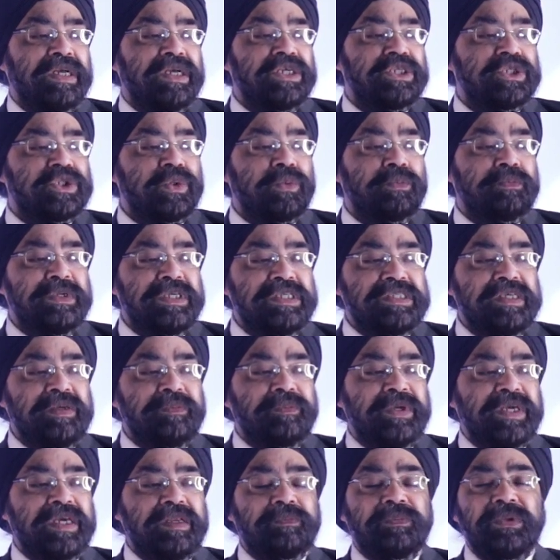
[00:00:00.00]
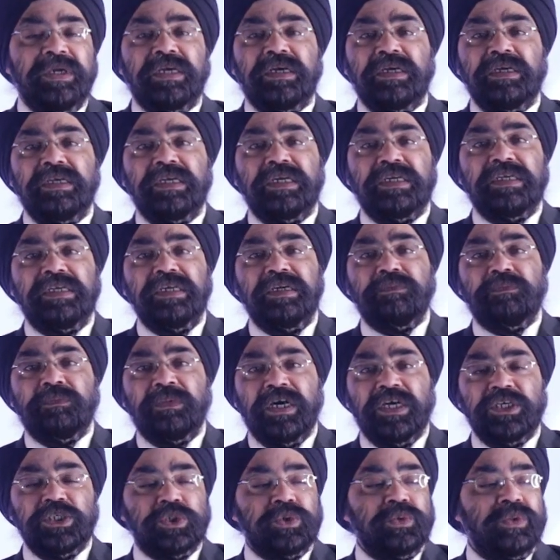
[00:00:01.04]
So BCPNP conducted
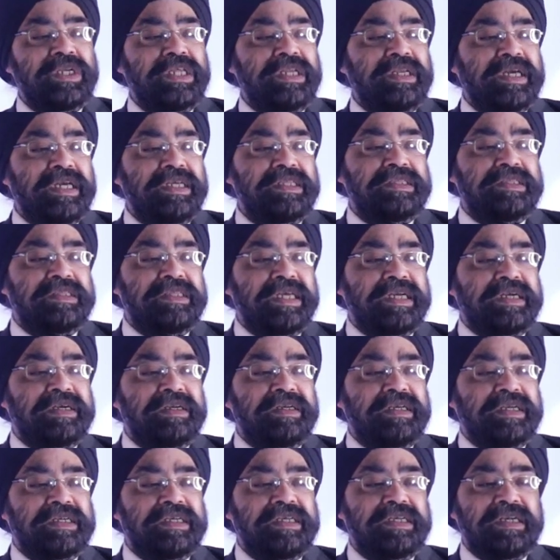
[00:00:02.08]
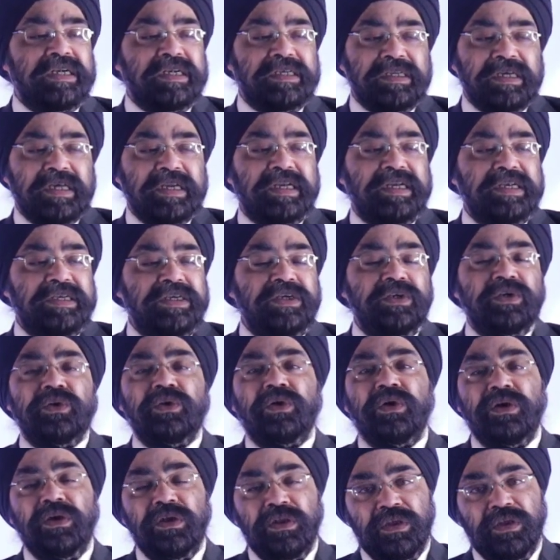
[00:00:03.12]
March 29th, they conducted a targeted
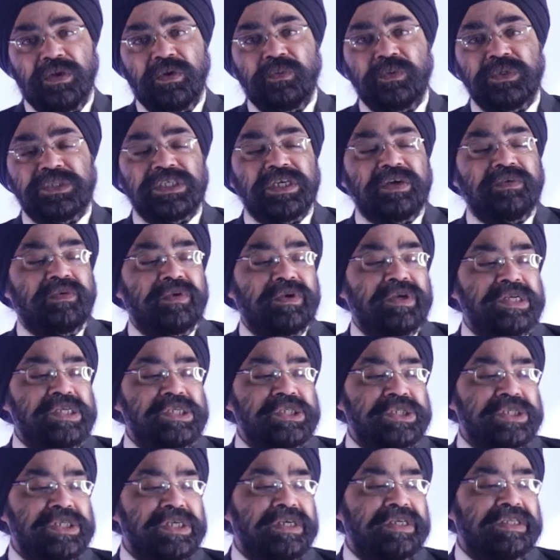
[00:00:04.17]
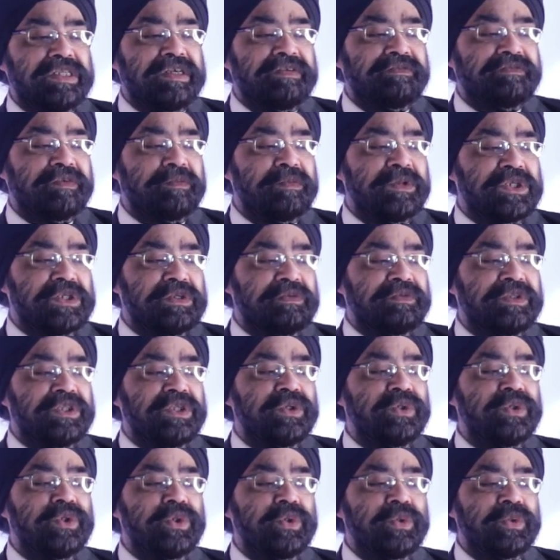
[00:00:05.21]
draw, which I've already shared the information with
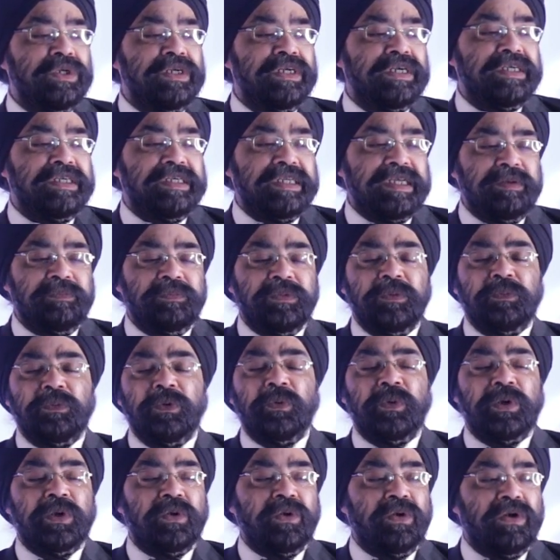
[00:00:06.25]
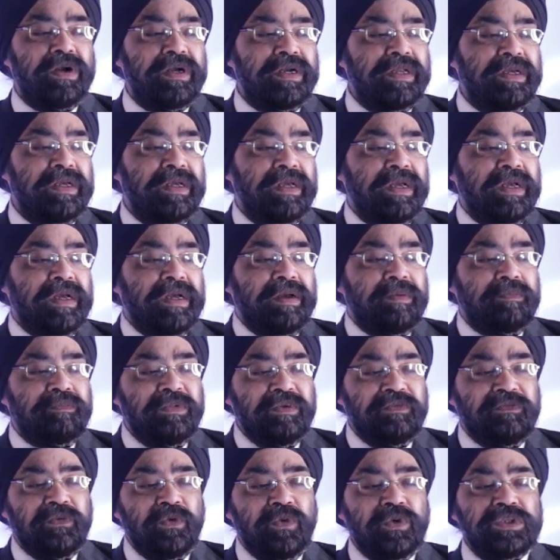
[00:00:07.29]
you. 210 people were called.
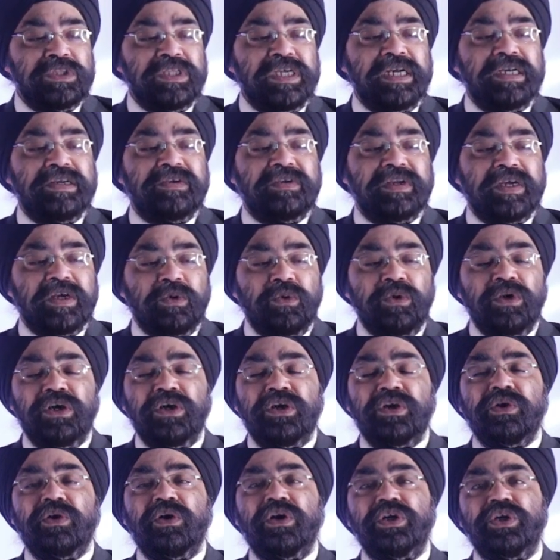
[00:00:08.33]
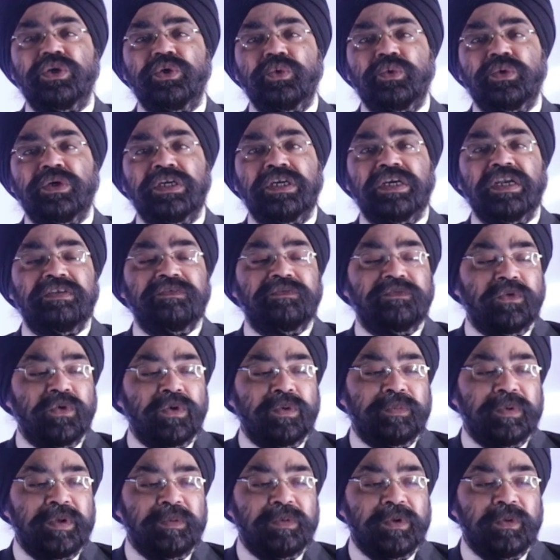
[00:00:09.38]
Before that, regular draw,
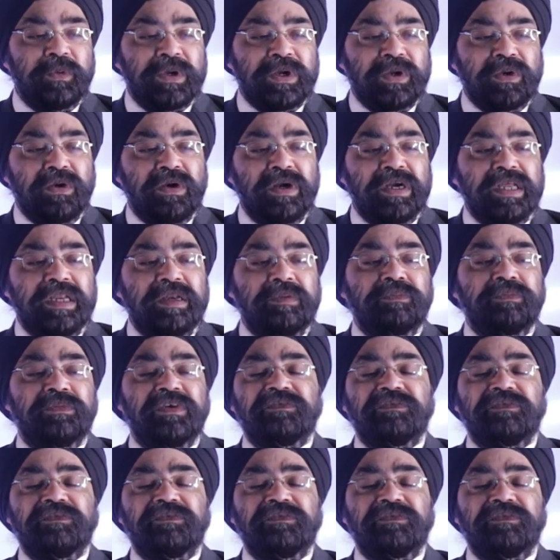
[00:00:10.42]
204 people were called in.